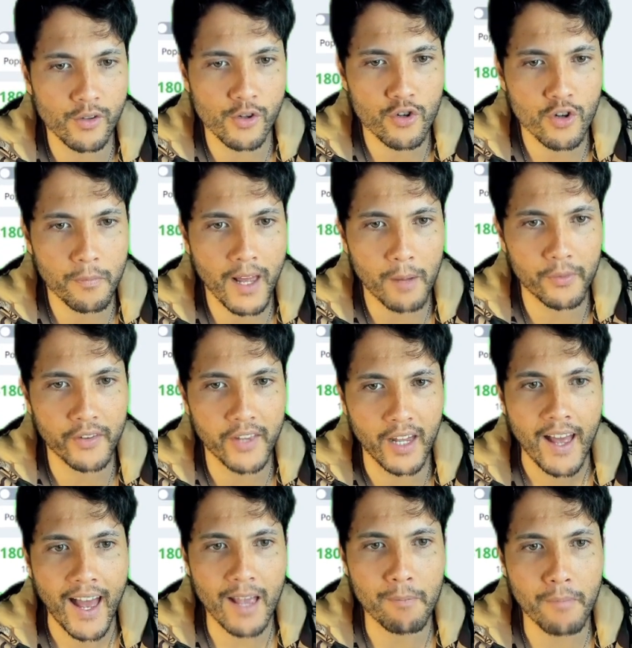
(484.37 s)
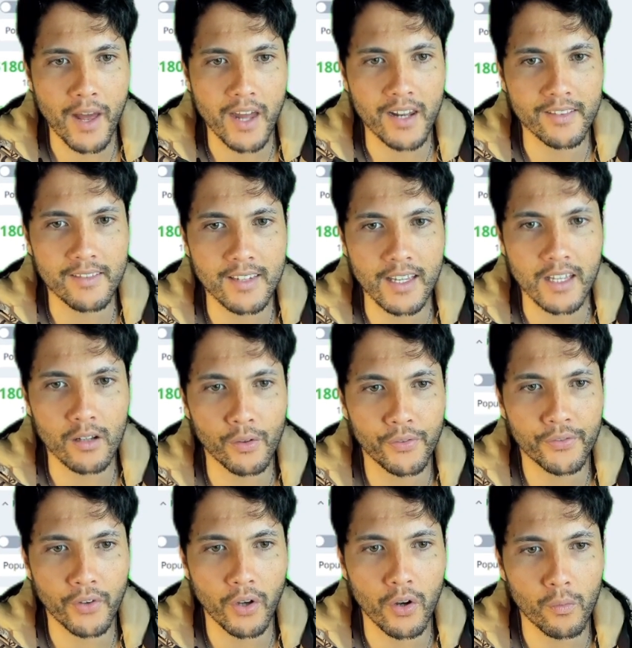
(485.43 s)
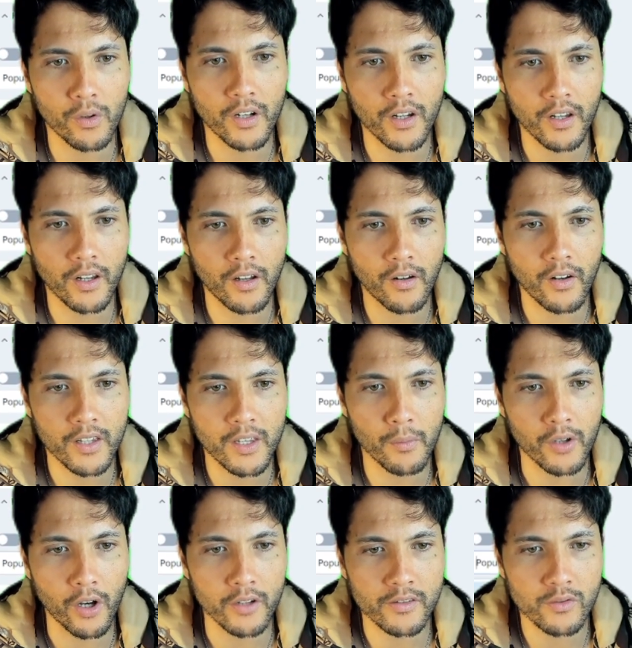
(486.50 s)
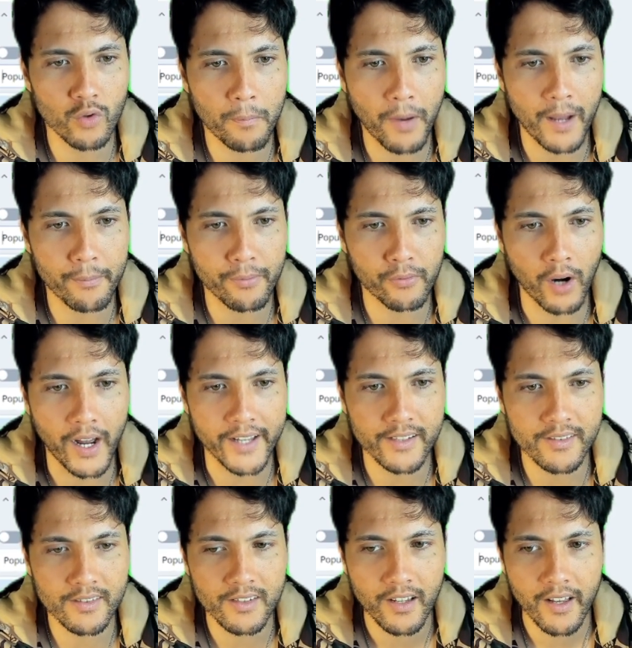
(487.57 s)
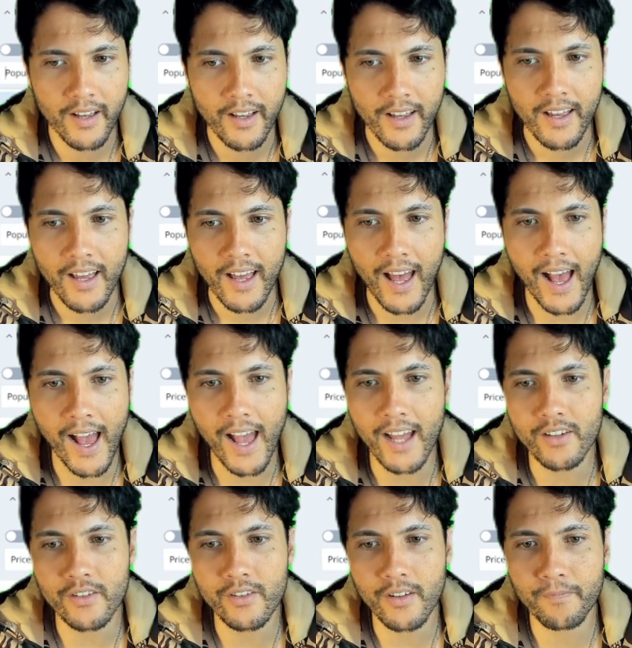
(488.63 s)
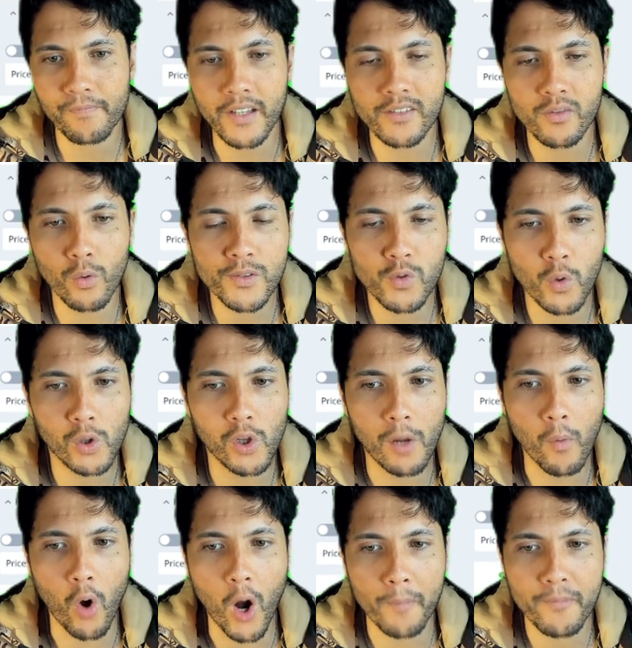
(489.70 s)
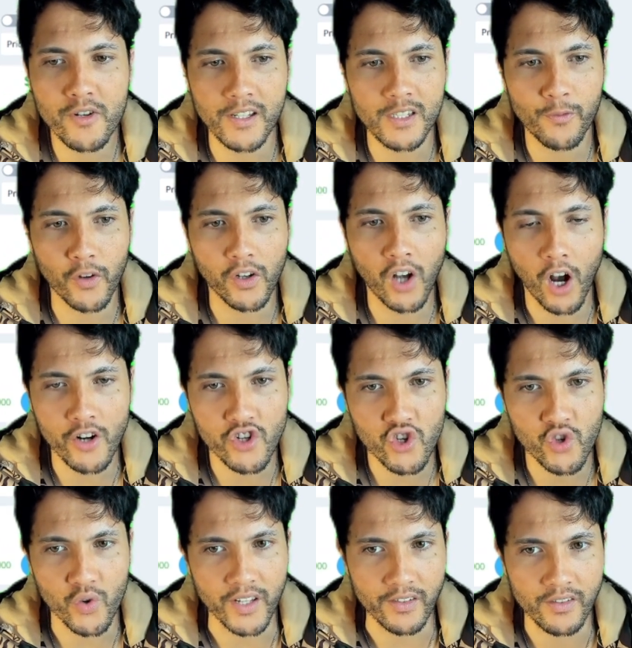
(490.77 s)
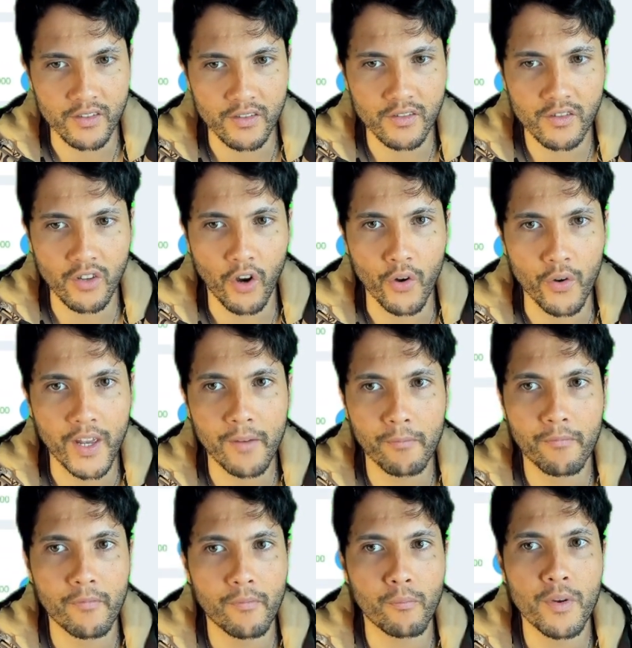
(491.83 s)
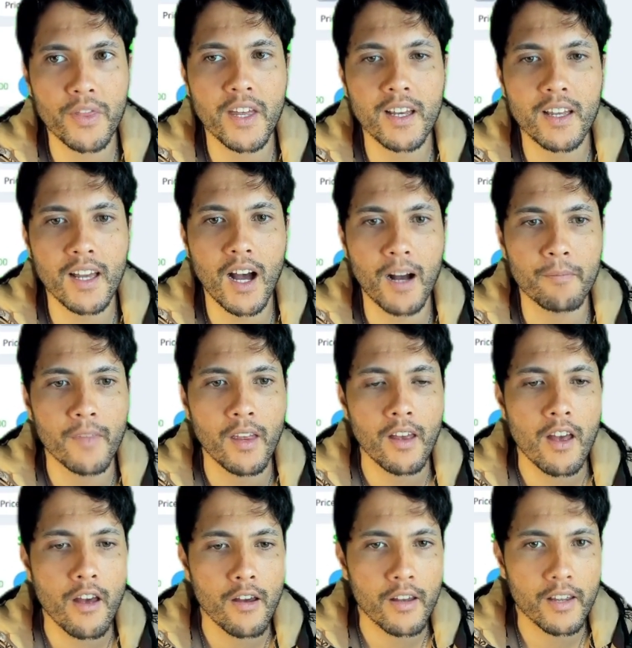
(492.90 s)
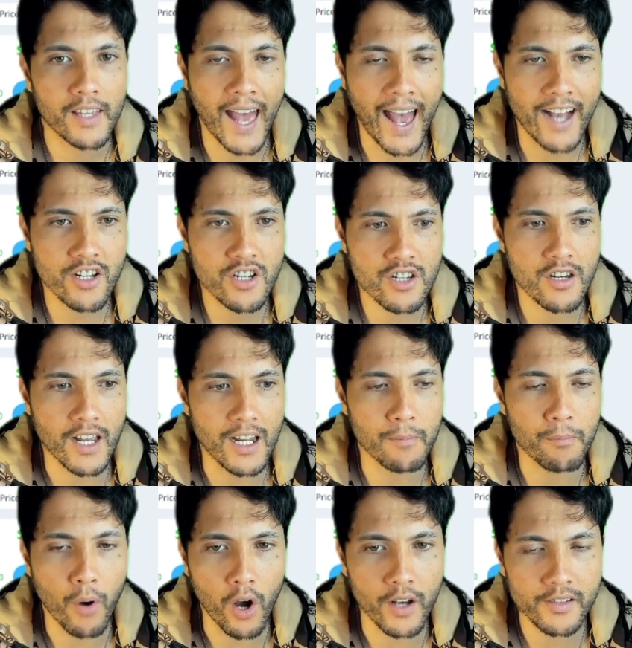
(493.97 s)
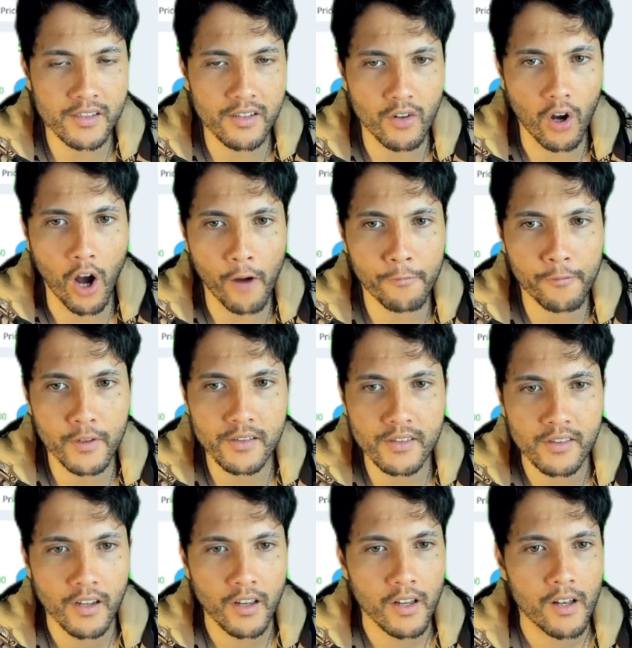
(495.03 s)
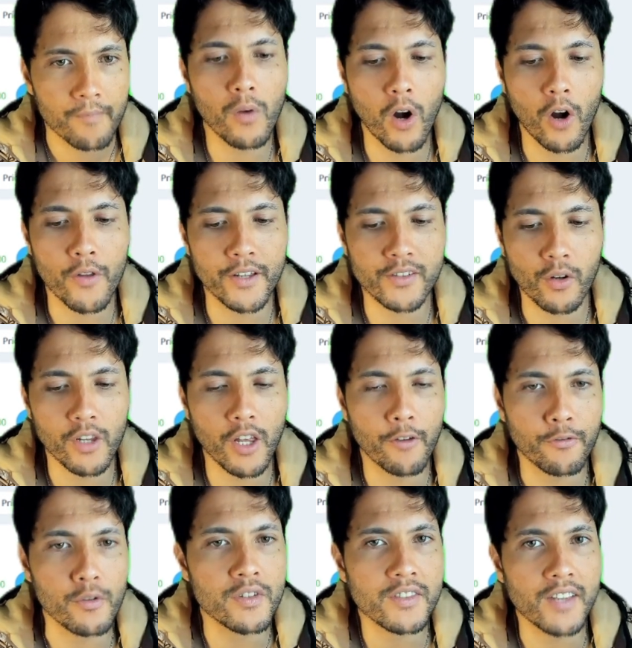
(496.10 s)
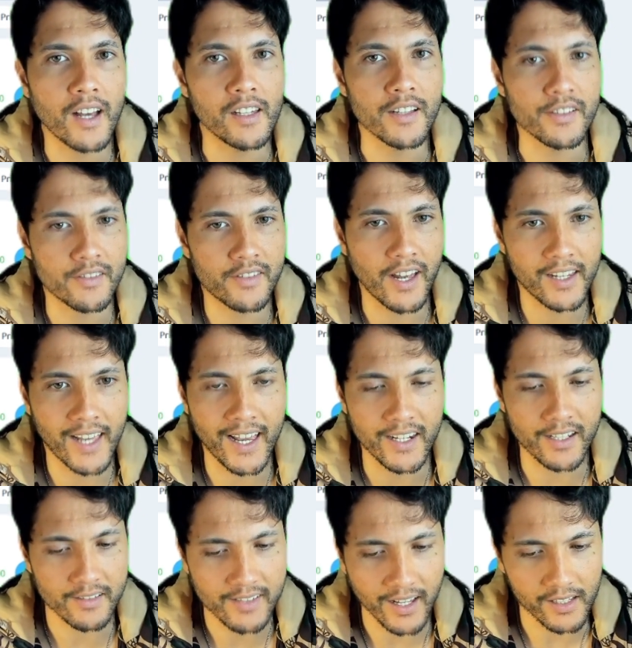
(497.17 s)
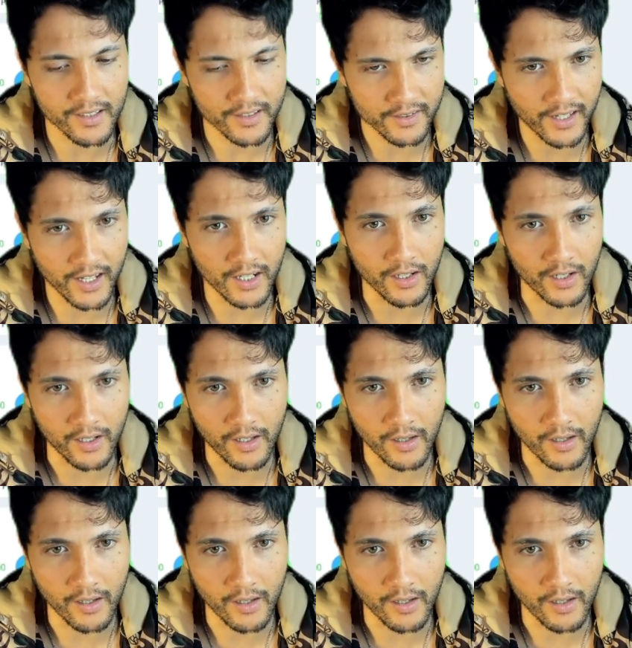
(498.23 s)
should be able to get a better deal. So we're gonna, here we go, sort by price. And there's also a lot more options for countries. So with the cash in-person offers, there's only a few sellers, dedicated sellers in